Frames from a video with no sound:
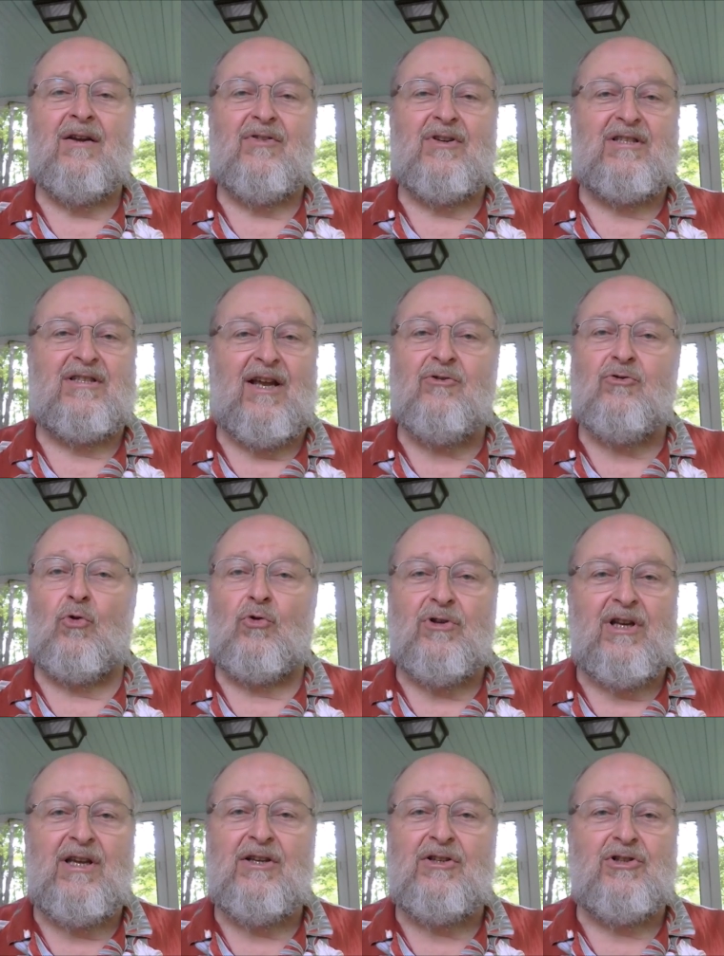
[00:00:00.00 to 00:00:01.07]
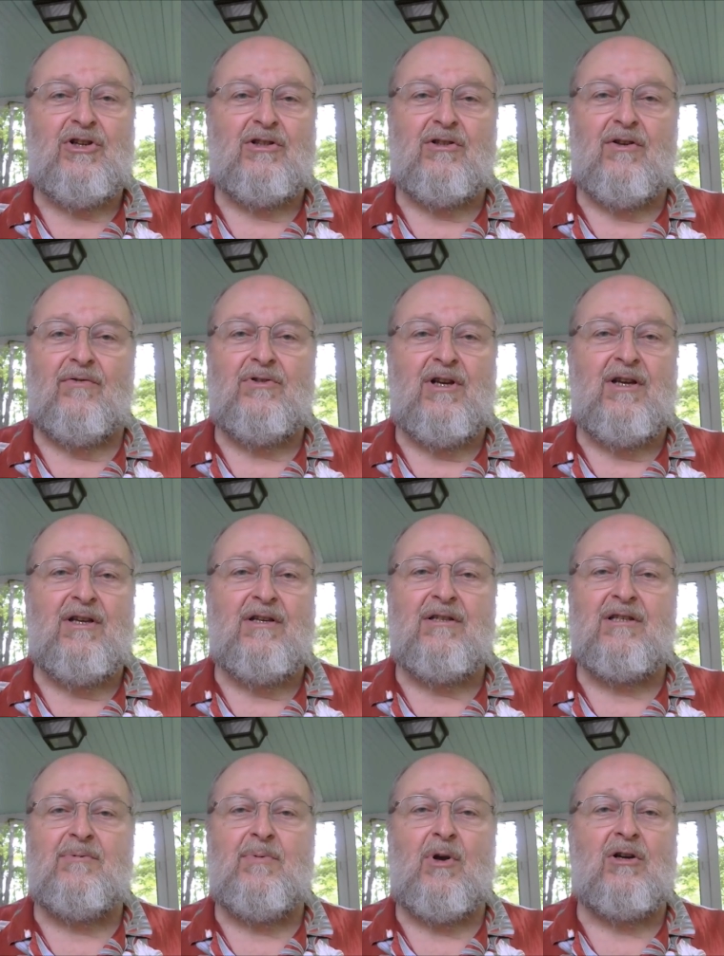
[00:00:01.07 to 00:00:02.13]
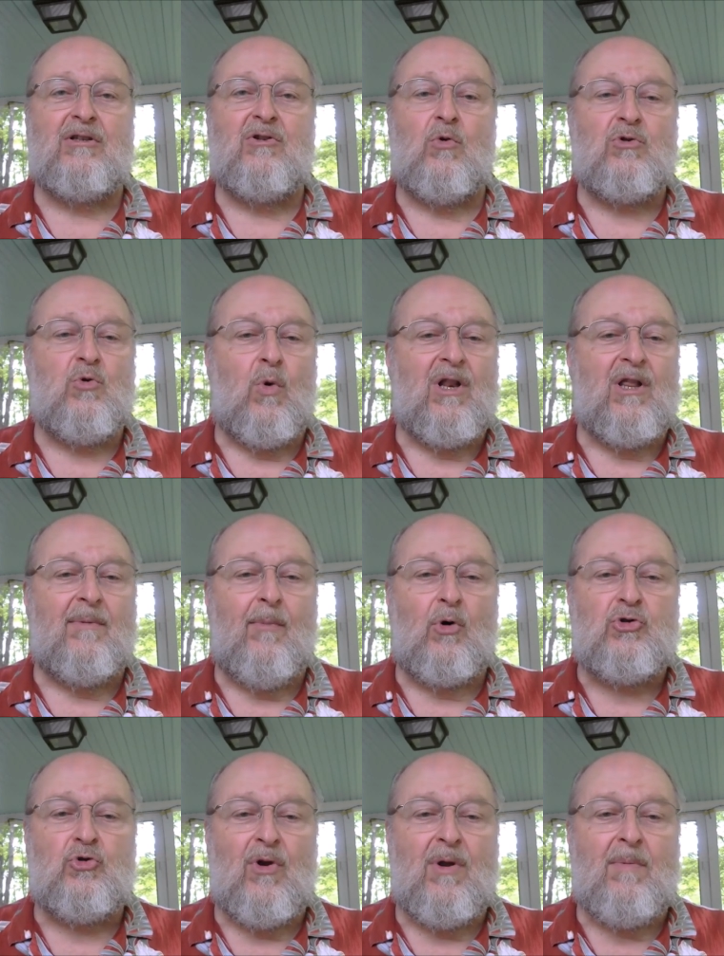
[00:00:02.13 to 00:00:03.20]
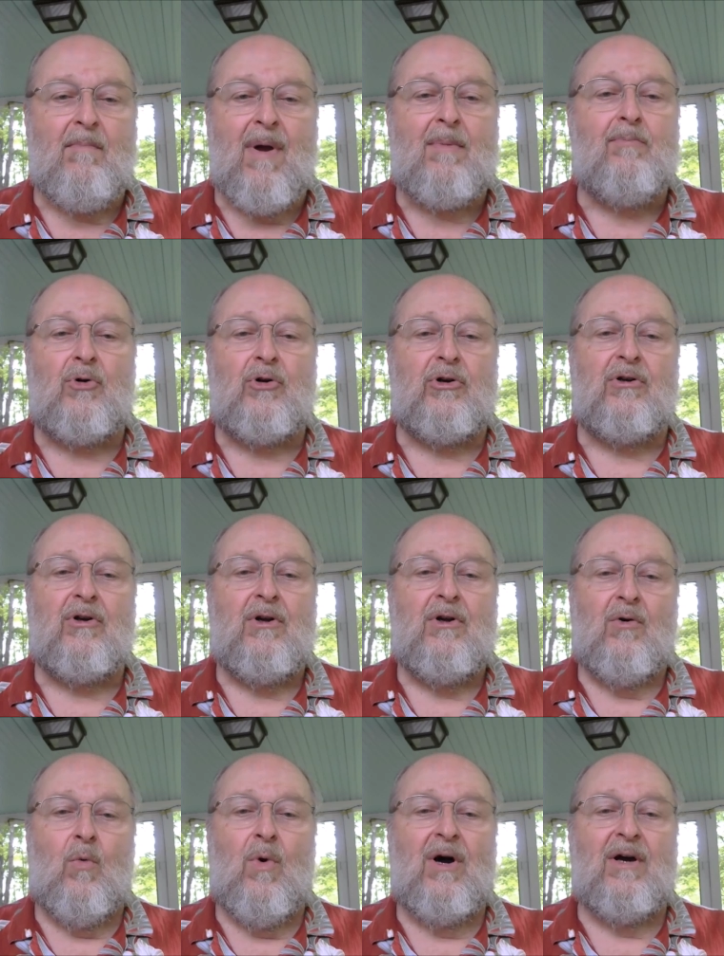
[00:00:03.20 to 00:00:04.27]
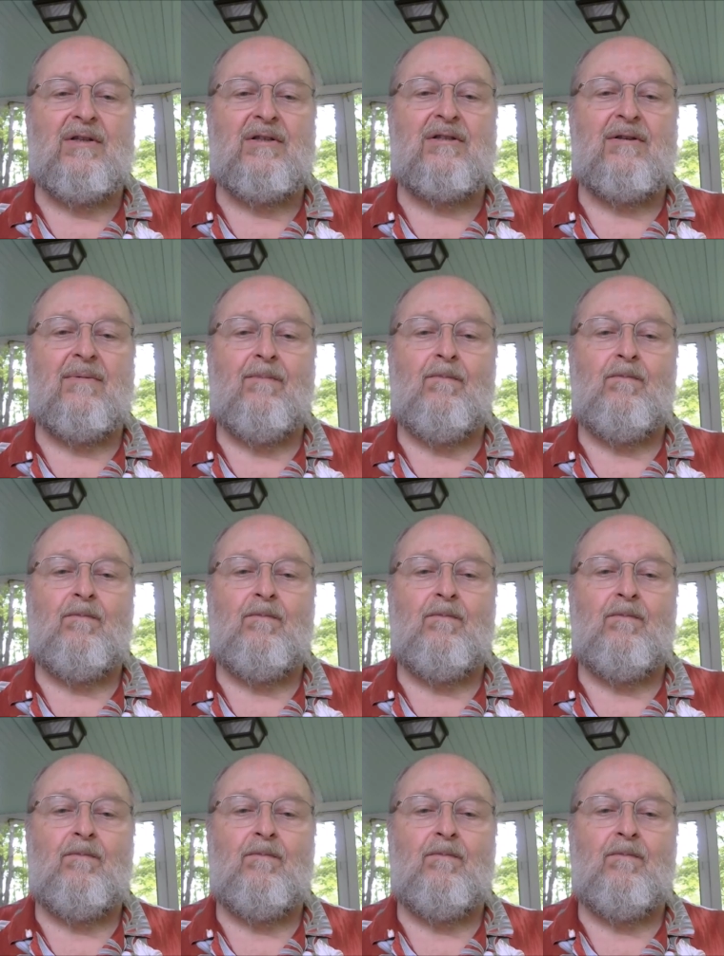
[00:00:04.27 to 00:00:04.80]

the central teachings of Jesus because it was one of the most remembered ones.